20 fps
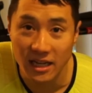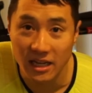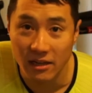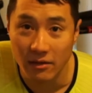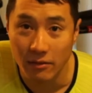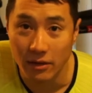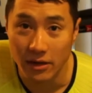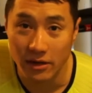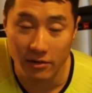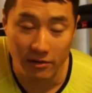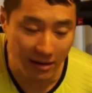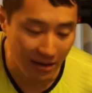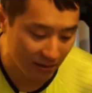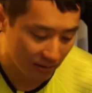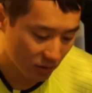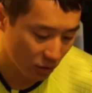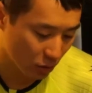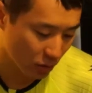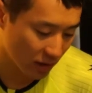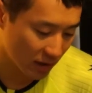when you do
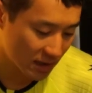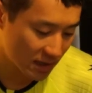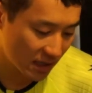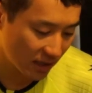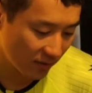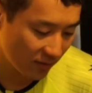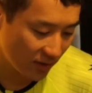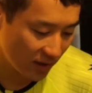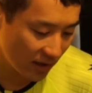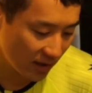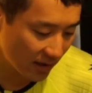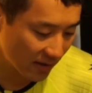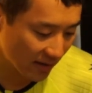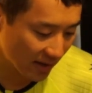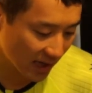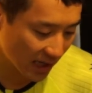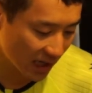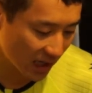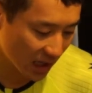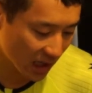outdoor activities,
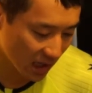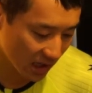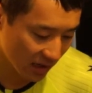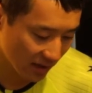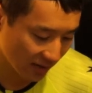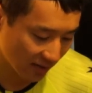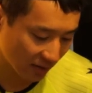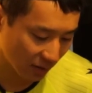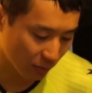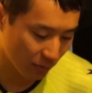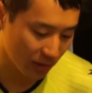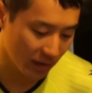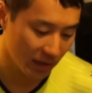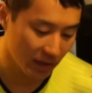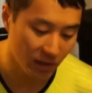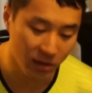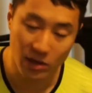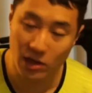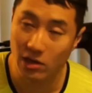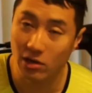unless you're really
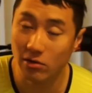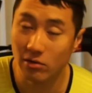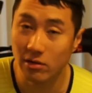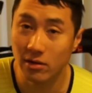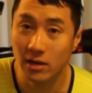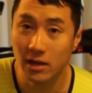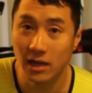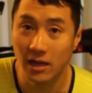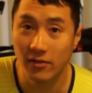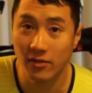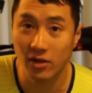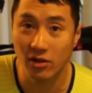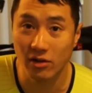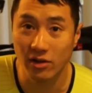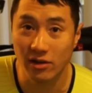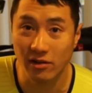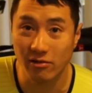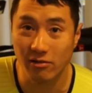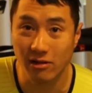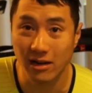alone, if you're
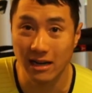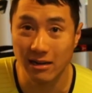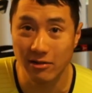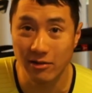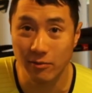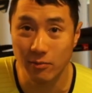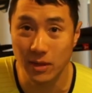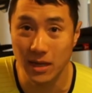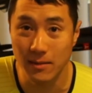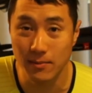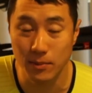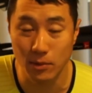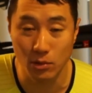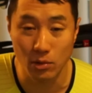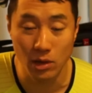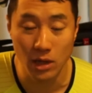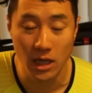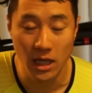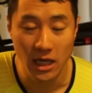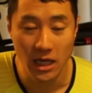in a crowd of
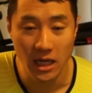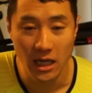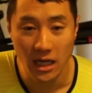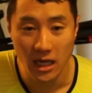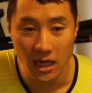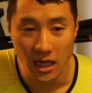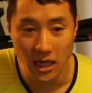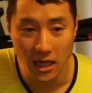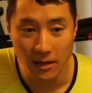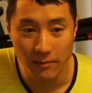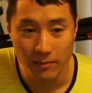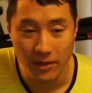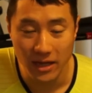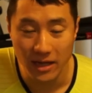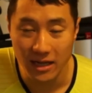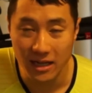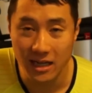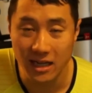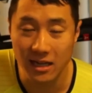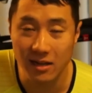people
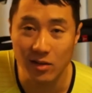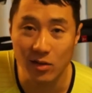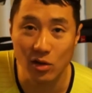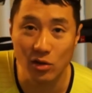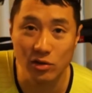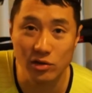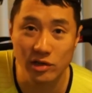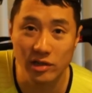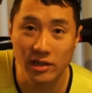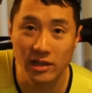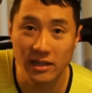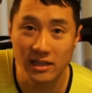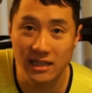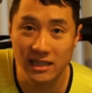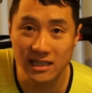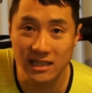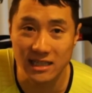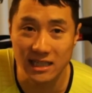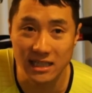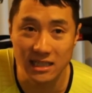and you can't socially
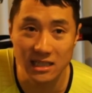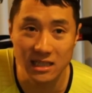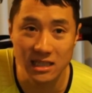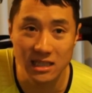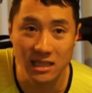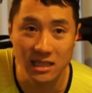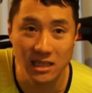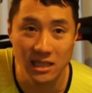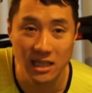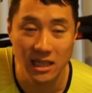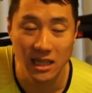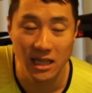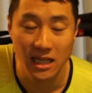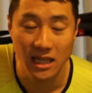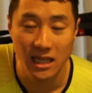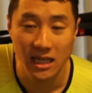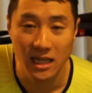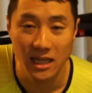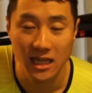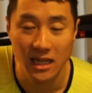distance,
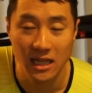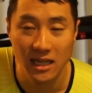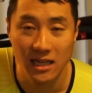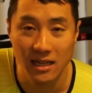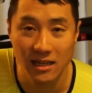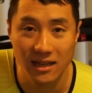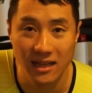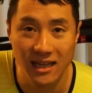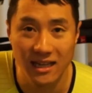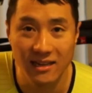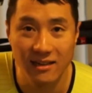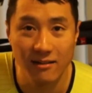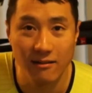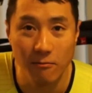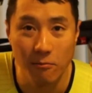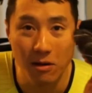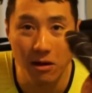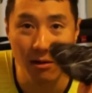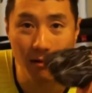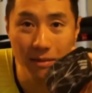then
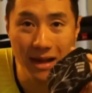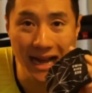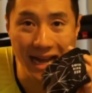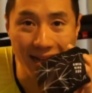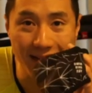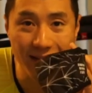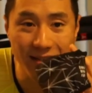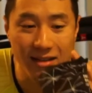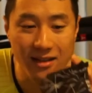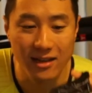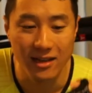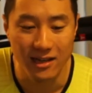wear a mask.